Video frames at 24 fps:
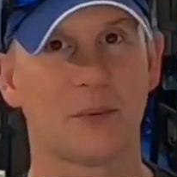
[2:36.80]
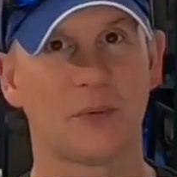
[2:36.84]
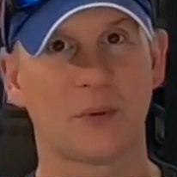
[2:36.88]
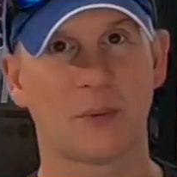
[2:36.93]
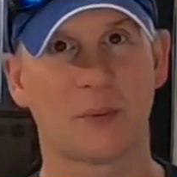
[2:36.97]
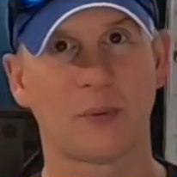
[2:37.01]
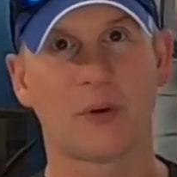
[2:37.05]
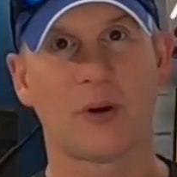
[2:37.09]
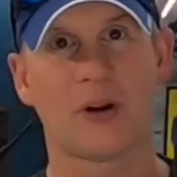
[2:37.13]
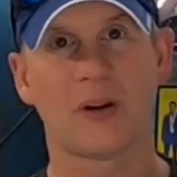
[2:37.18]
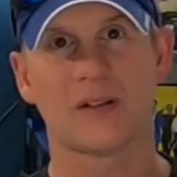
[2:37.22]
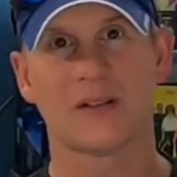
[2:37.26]

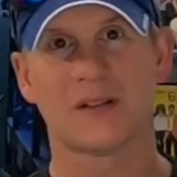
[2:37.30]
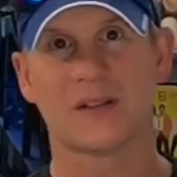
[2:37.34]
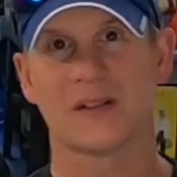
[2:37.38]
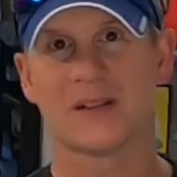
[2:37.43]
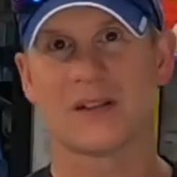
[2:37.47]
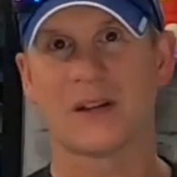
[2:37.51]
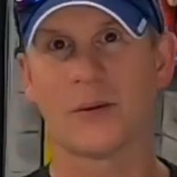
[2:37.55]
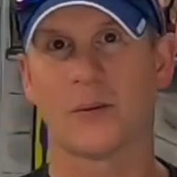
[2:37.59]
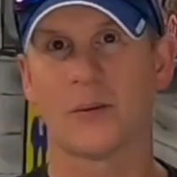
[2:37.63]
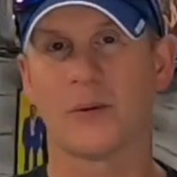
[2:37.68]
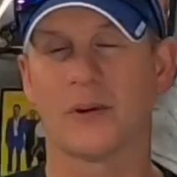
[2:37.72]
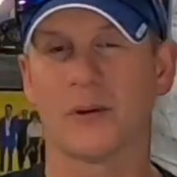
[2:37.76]
surprises
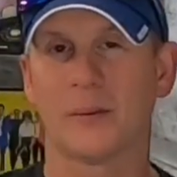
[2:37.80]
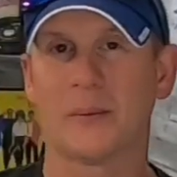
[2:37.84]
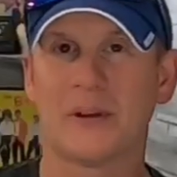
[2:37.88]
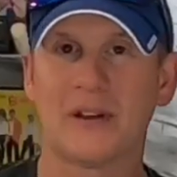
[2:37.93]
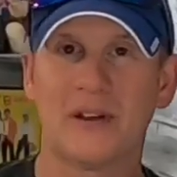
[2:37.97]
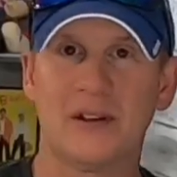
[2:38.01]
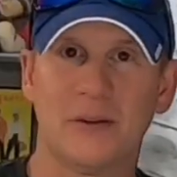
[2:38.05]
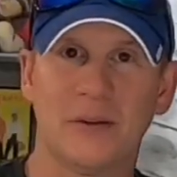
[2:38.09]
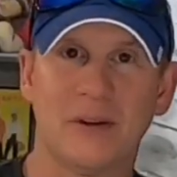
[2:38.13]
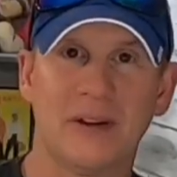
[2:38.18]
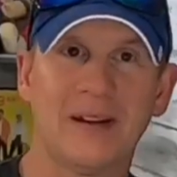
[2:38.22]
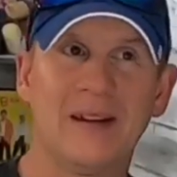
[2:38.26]
that we're going to be
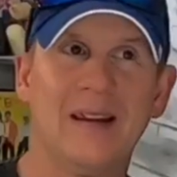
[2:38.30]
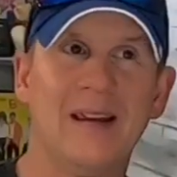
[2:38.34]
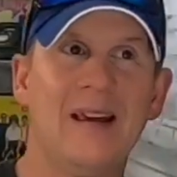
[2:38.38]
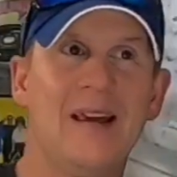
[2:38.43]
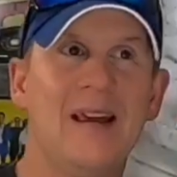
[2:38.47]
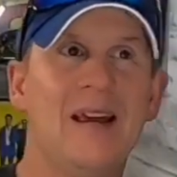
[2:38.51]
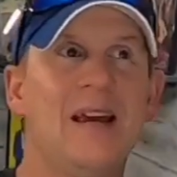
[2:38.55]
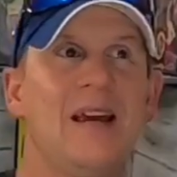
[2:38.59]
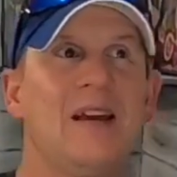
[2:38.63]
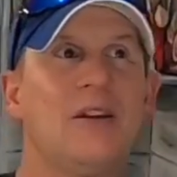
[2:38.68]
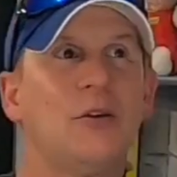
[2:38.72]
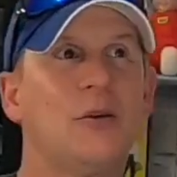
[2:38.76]
doing
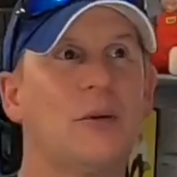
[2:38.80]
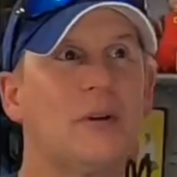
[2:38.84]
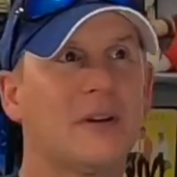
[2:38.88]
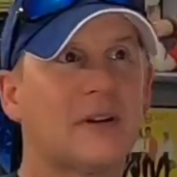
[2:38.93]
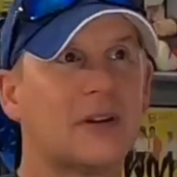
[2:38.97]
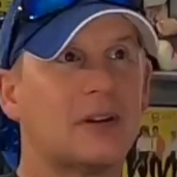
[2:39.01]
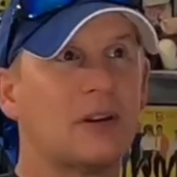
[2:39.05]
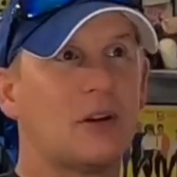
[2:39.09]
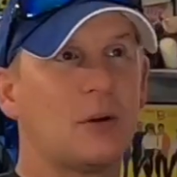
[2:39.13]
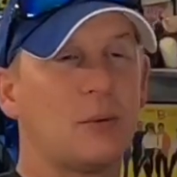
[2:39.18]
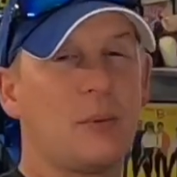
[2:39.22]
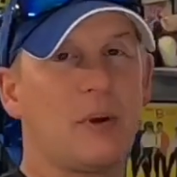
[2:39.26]

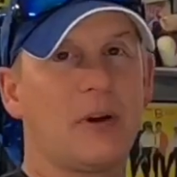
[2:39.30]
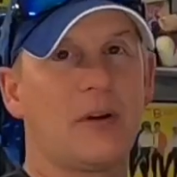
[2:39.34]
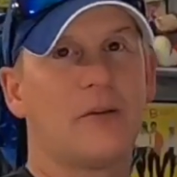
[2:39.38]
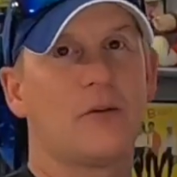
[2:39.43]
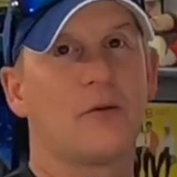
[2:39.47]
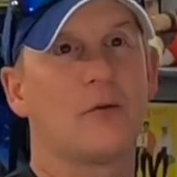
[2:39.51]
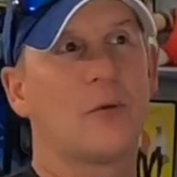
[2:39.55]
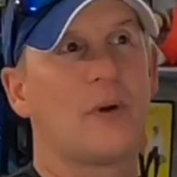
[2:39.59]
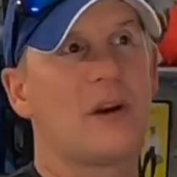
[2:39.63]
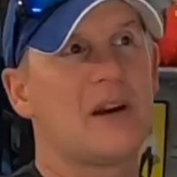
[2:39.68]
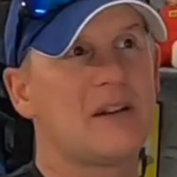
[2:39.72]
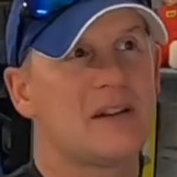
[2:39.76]
a little bit
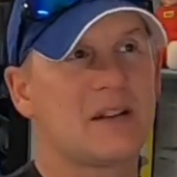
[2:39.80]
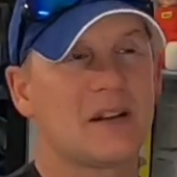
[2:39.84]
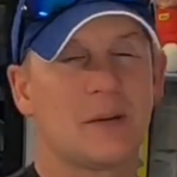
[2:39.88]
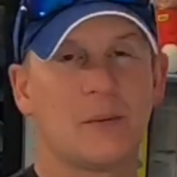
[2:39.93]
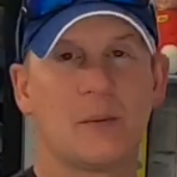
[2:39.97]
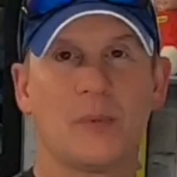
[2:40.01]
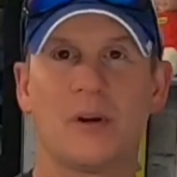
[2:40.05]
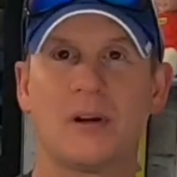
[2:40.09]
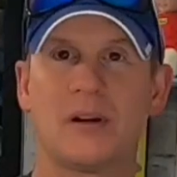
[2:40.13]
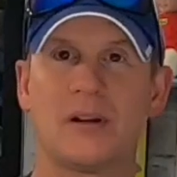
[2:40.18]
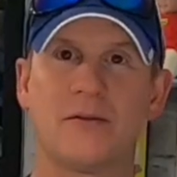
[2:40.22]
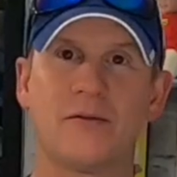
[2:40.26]
of raising
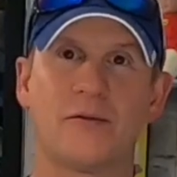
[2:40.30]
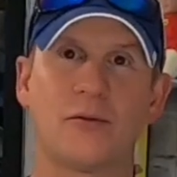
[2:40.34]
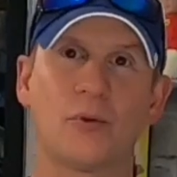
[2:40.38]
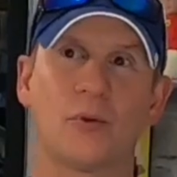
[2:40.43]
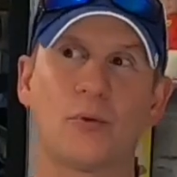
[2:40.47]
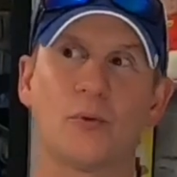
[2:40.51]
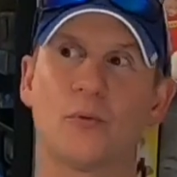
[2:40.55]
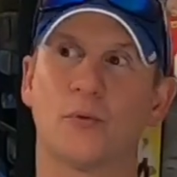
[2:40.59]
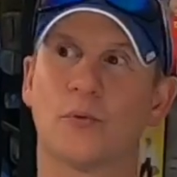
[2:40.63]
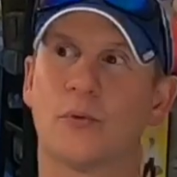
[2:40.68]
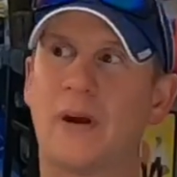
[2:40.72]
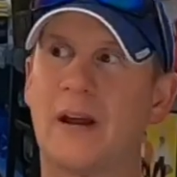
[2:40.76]
money
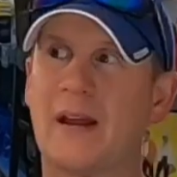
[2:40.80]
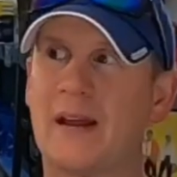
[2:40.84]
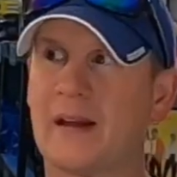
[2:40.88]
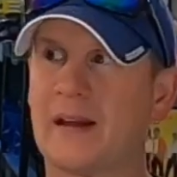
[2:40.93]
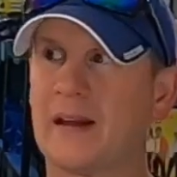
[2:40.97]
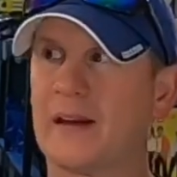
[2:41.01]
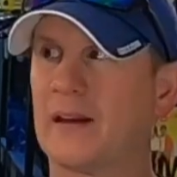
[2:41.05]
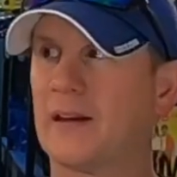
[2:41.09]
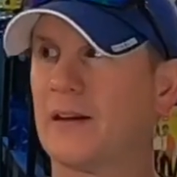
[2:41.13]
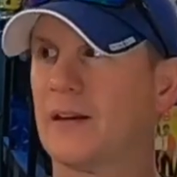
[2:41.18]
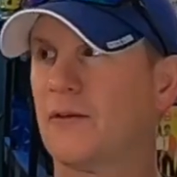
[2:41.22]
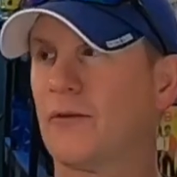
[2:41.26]
for
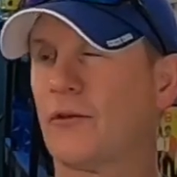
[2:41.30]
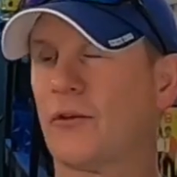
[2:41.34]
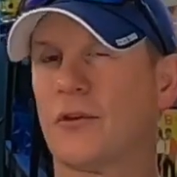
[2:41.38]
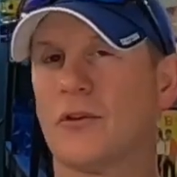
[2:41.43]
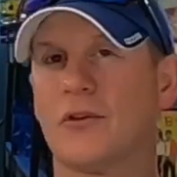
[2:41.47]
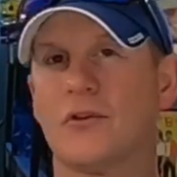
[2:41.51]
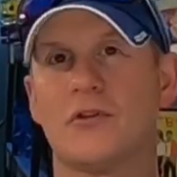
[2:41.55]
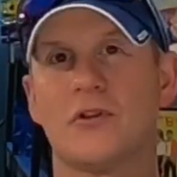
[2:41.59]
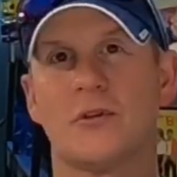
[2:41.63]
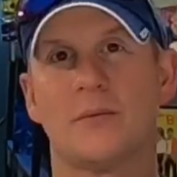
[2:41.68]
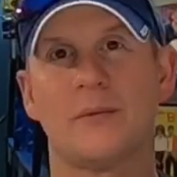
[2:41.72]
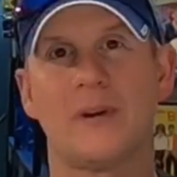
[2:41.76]
Reagan and
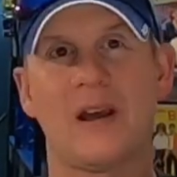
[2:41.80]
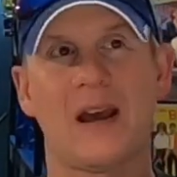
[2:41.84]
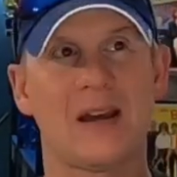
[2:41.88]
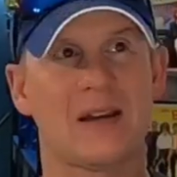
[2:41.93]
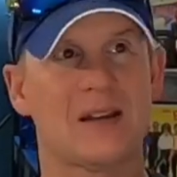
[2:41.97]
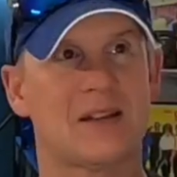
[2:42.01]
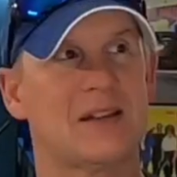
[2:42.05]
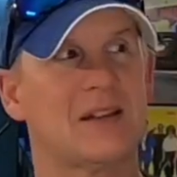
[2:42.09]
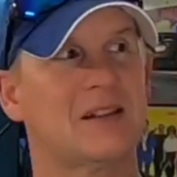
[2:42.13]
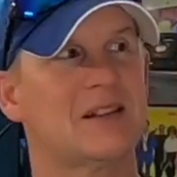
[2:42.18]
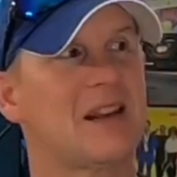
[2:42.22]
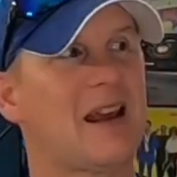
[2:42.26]
for
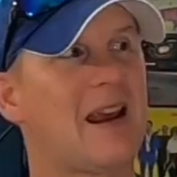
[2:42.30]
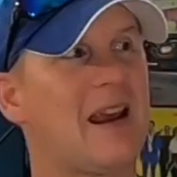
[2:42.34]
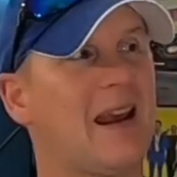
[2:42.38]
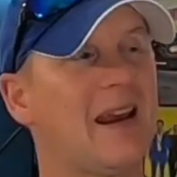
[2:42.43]
gymnastics